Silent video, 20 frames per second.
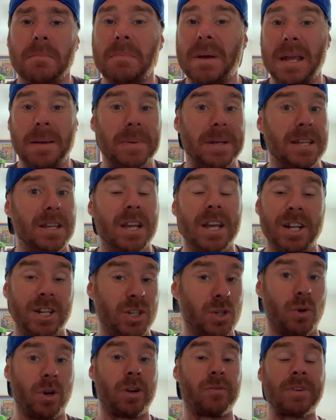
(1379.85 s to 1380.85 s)
maybe
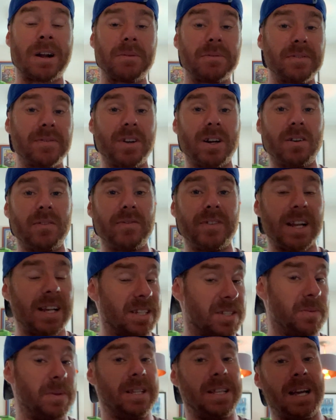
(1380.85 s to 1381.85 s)
enjoy a round of golf
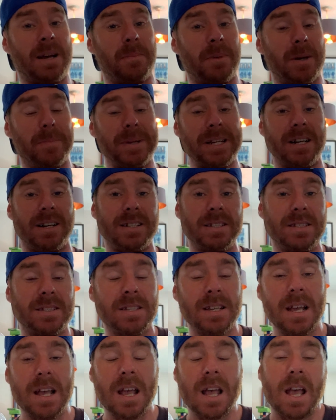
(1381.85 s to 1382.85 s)
next week. That might be nice.
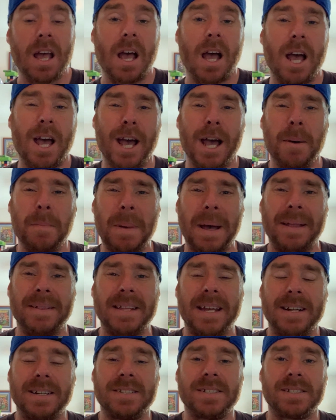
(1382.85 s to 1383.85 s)
And
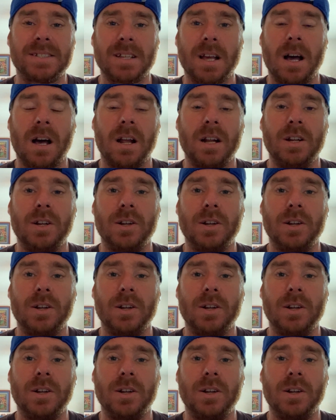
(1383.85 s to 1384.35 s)
then start